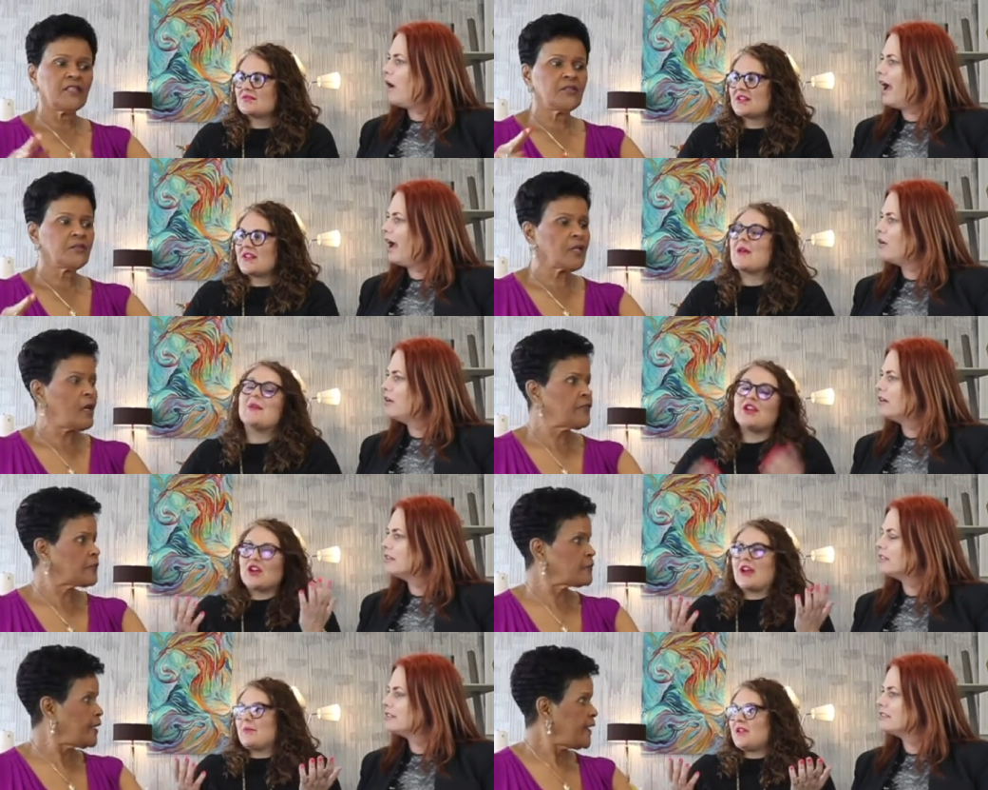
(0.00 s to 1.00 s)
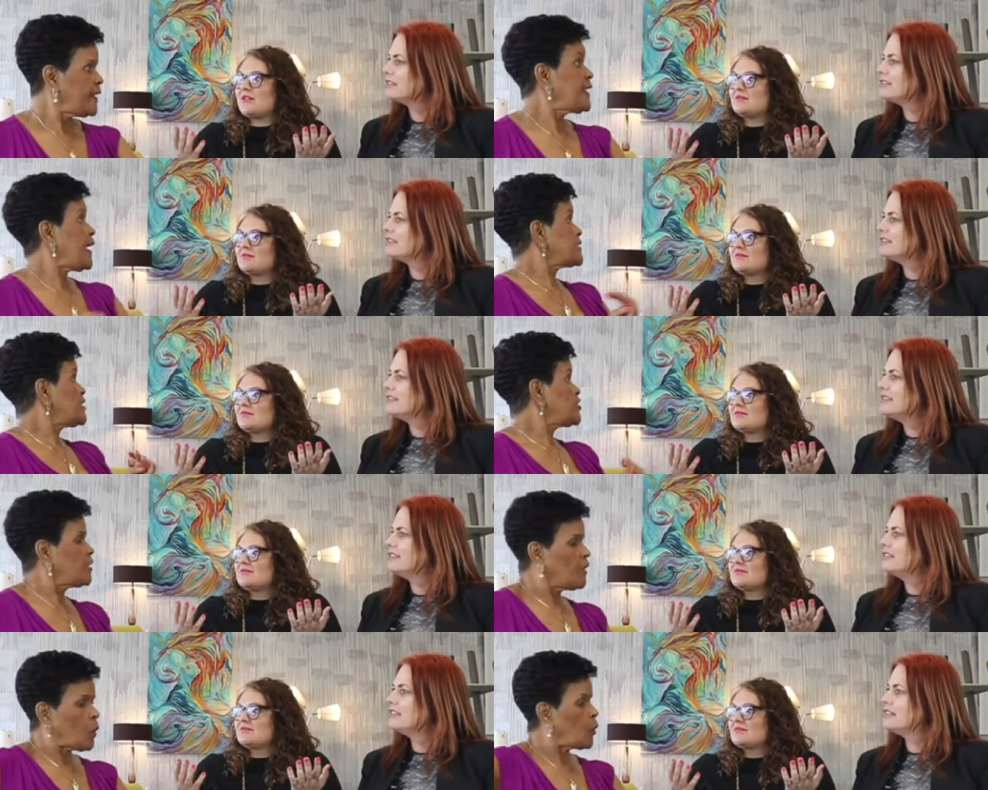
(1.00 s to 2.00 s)
Speaker 1: and that made her happy. Yes, and she
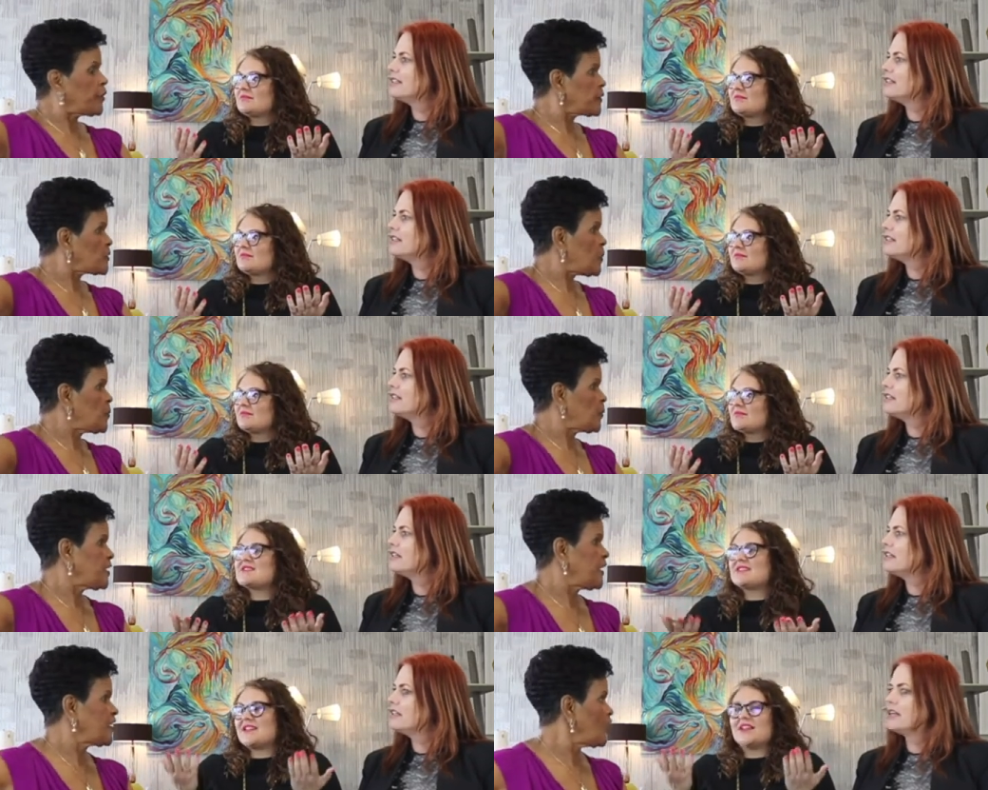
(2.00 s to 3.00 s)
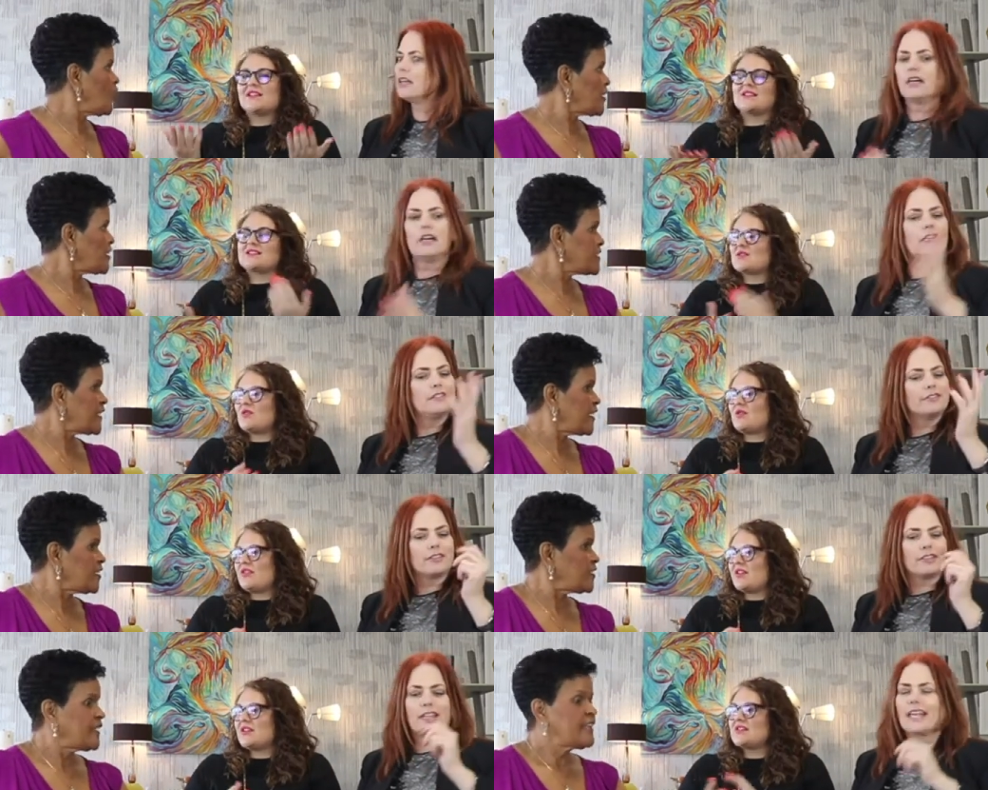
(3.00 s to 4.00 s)
got orders. People were See, taking and that's the whole there.
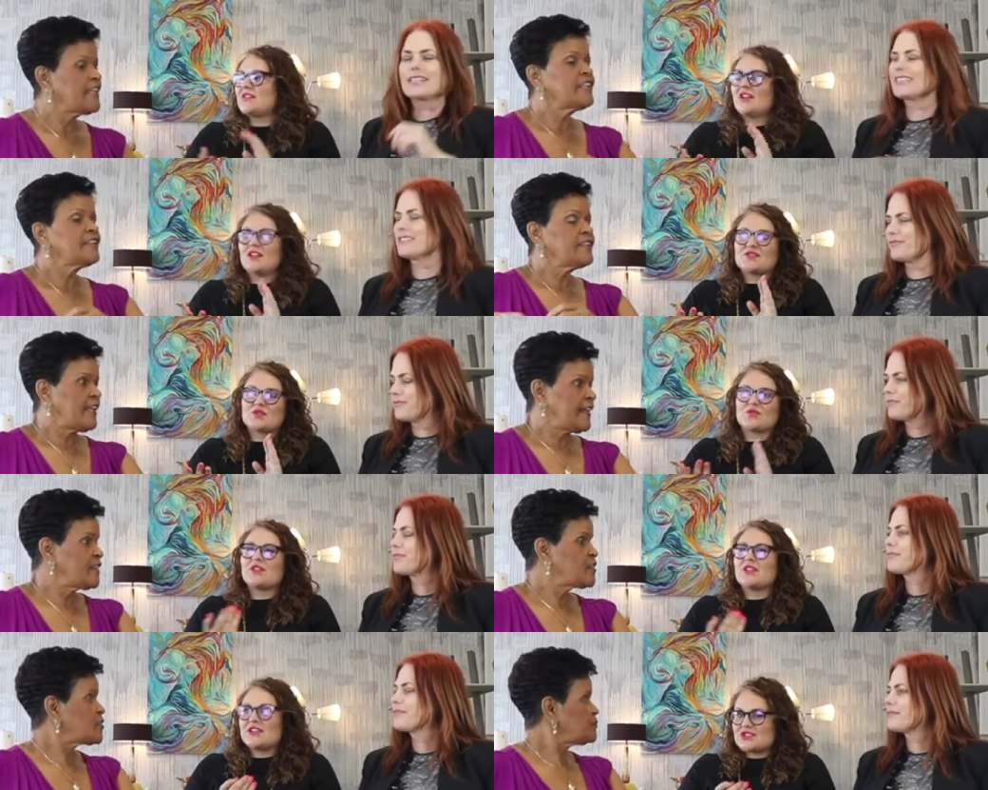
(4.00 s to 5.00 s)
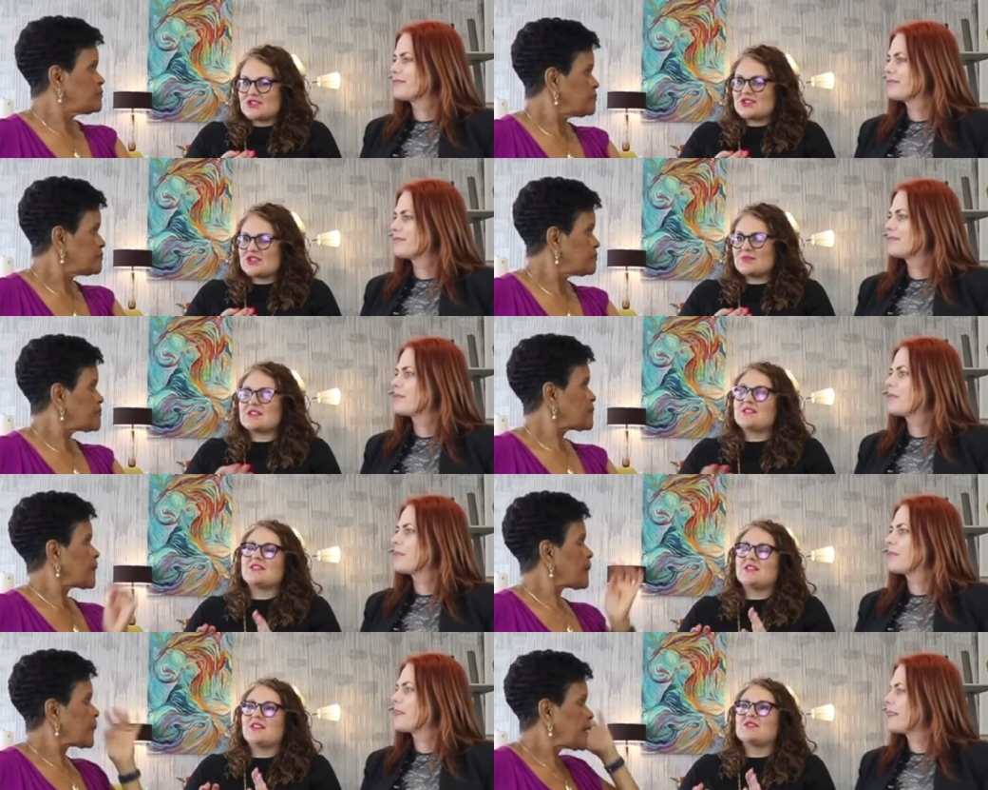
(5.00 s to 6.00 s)
thing. That's, yeah. So relationships,
Speaker 2: mm-hmm. and the
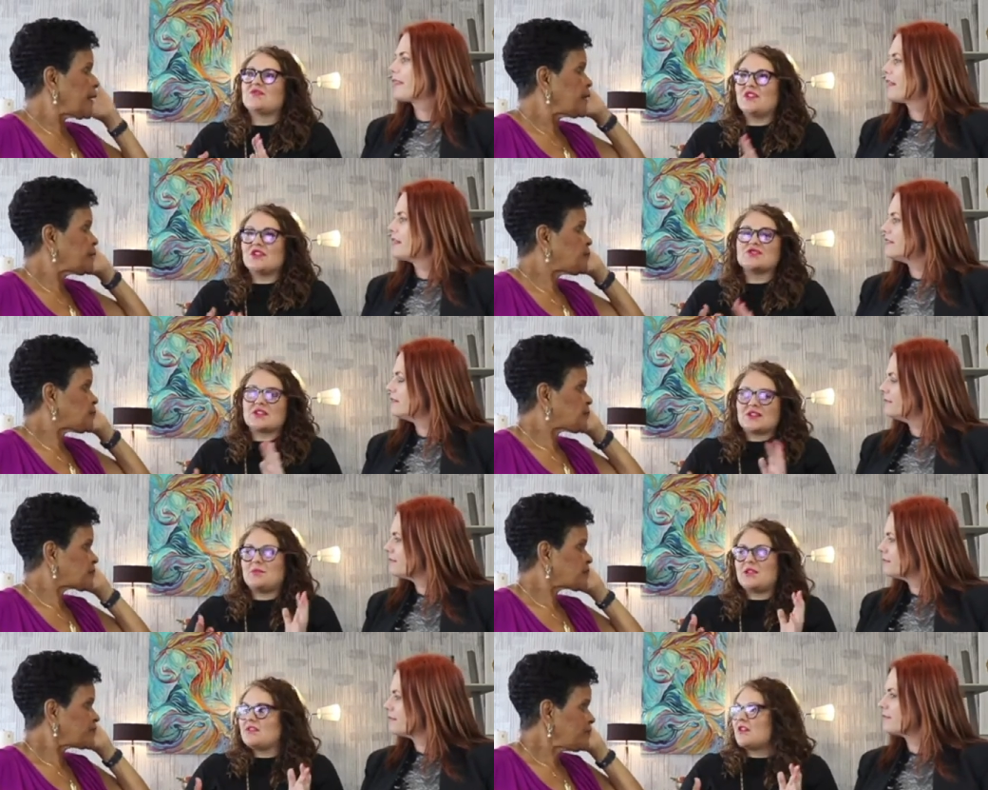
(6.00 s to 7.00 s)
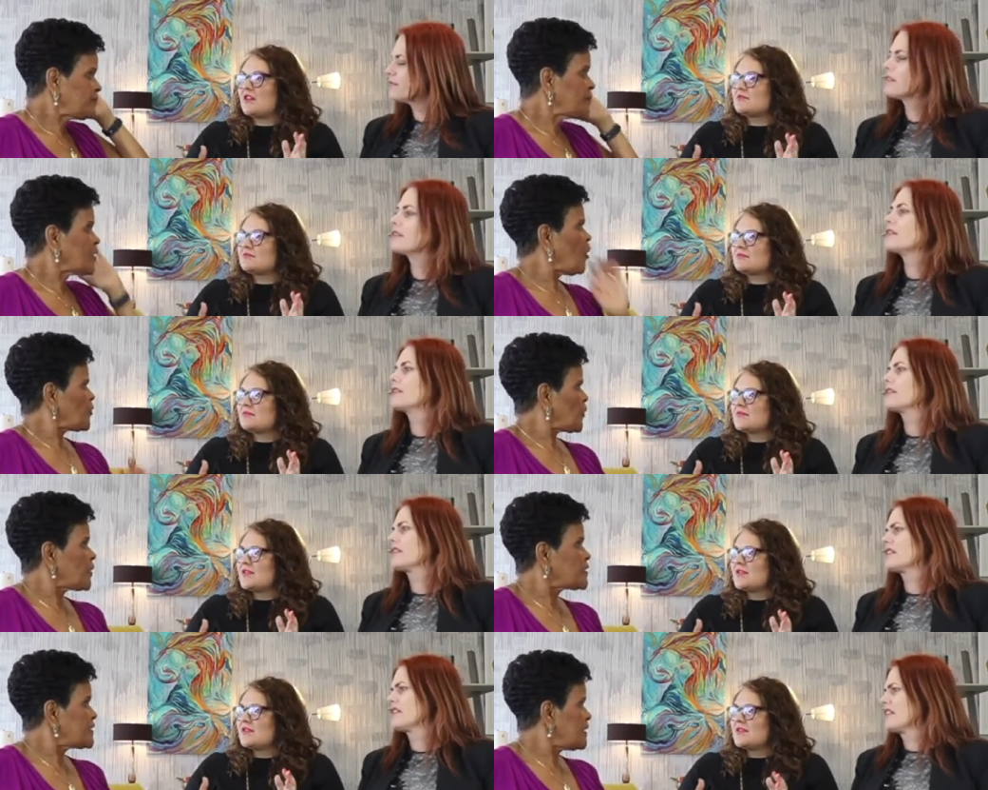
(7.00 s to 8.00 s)
thing is, yeah. fear is going to be there.
Speaker 1: Of
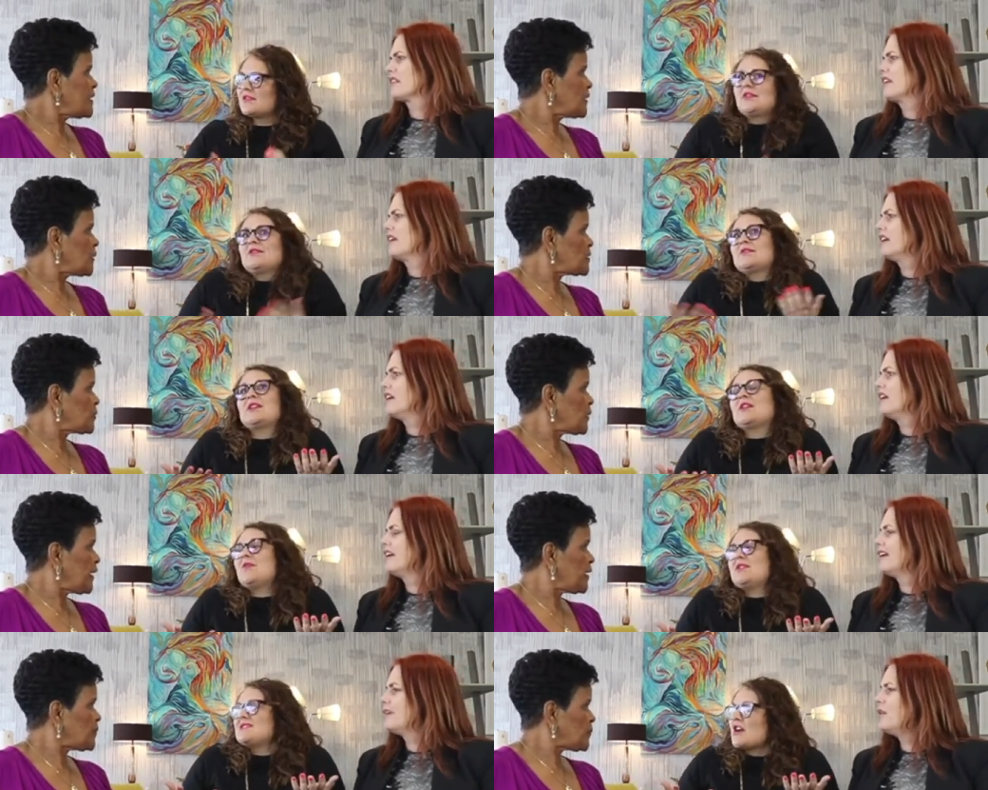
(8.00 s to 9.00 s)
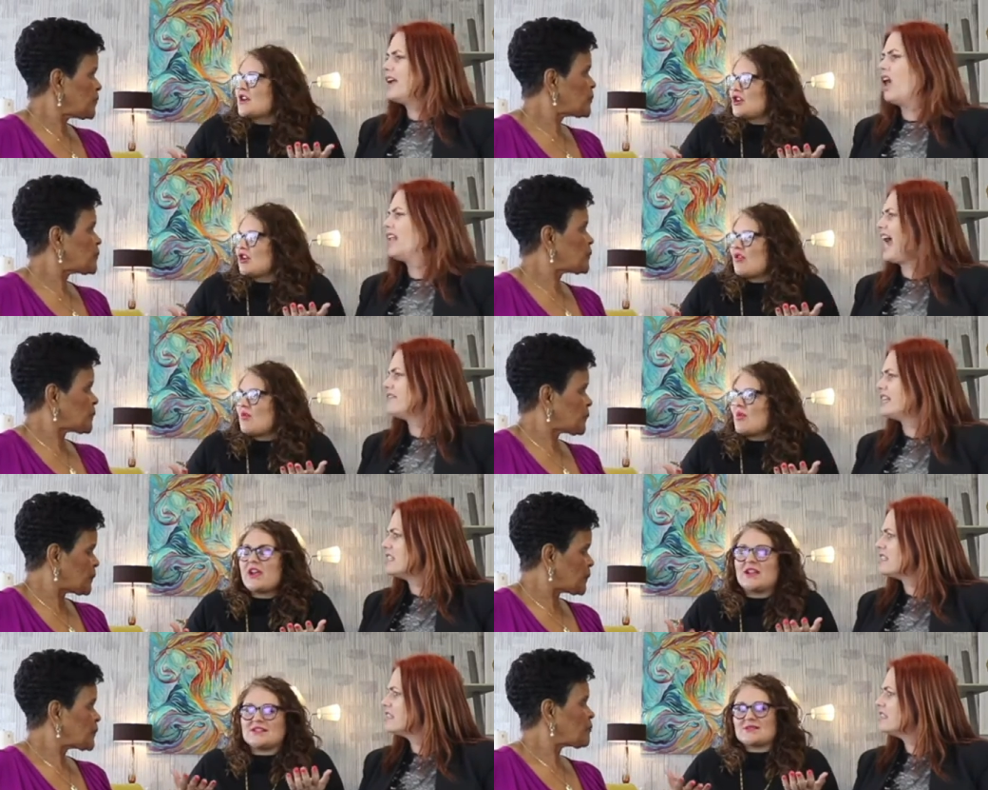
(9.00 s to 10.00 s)
course, that never goes away. I mean, it's not going to go
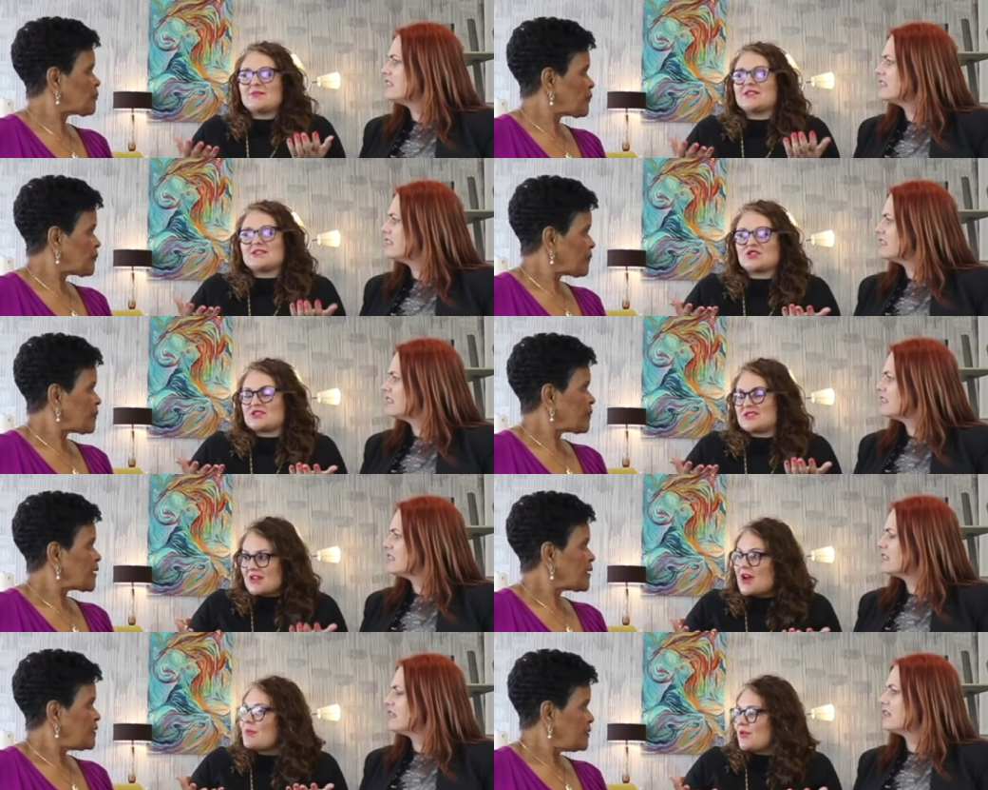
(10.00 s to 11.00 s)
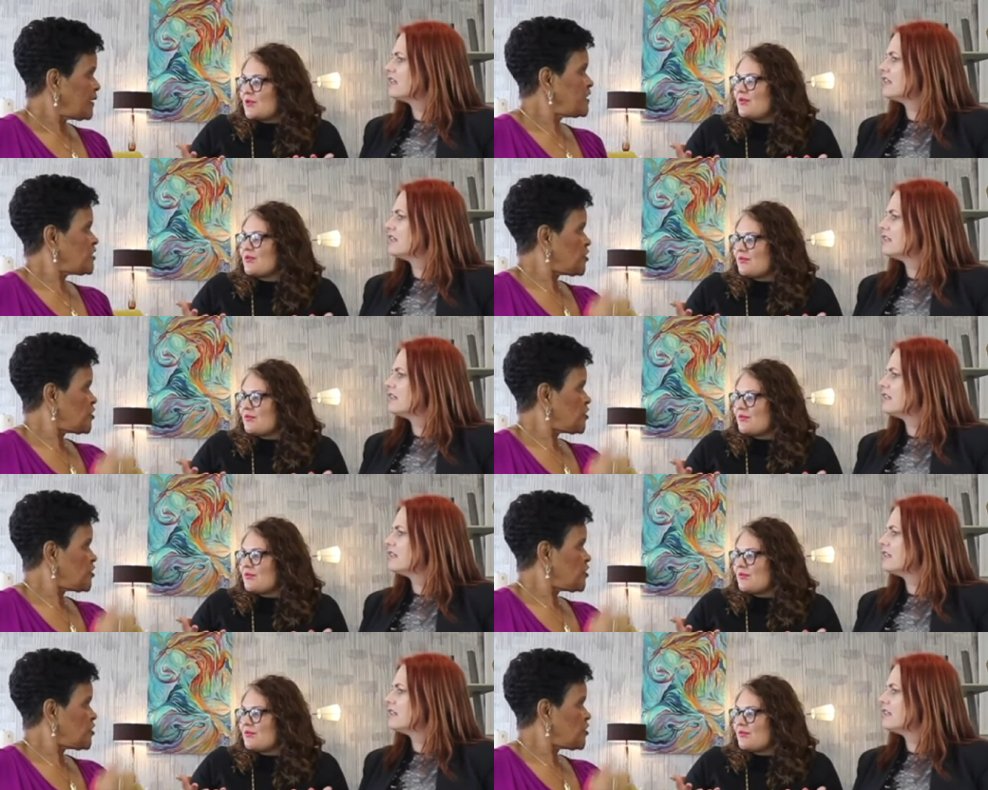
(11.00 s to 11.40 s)
away. It
Speaker 2: doesn't mean it should stop you. Right, it